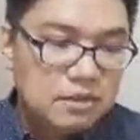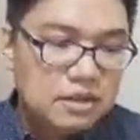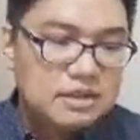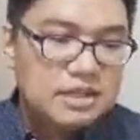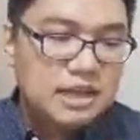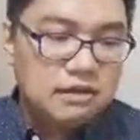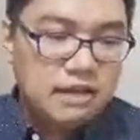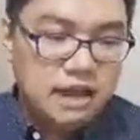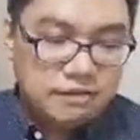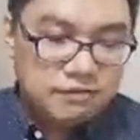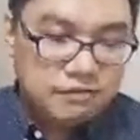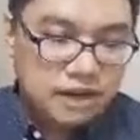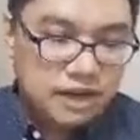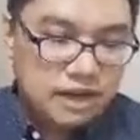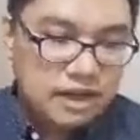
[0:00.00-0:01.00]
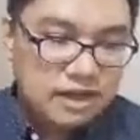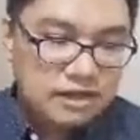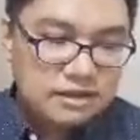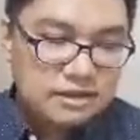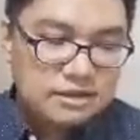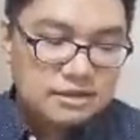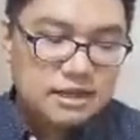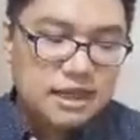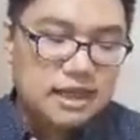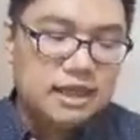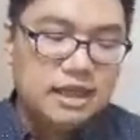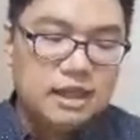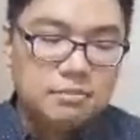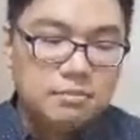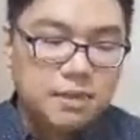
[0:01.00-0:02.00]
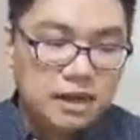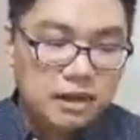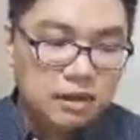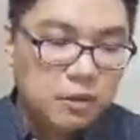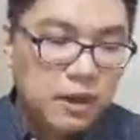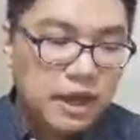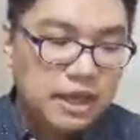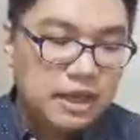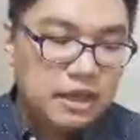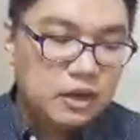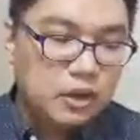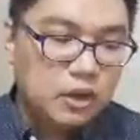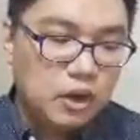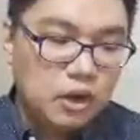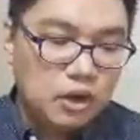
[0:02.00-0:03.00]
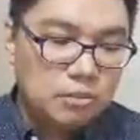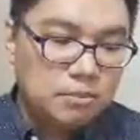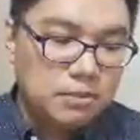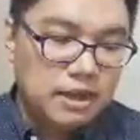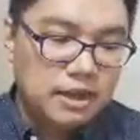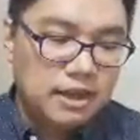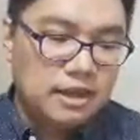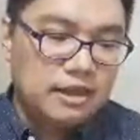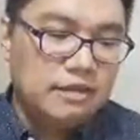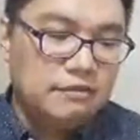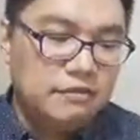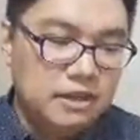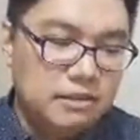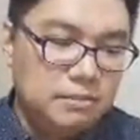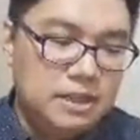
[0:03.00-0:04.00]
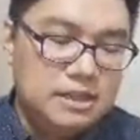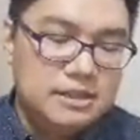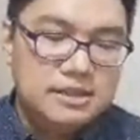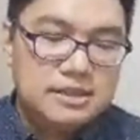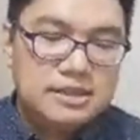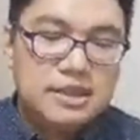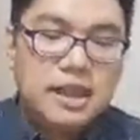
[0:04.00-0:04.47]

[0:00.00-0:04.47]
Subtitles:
South Africa, and then Paraguay, Colombia, and the Philippines.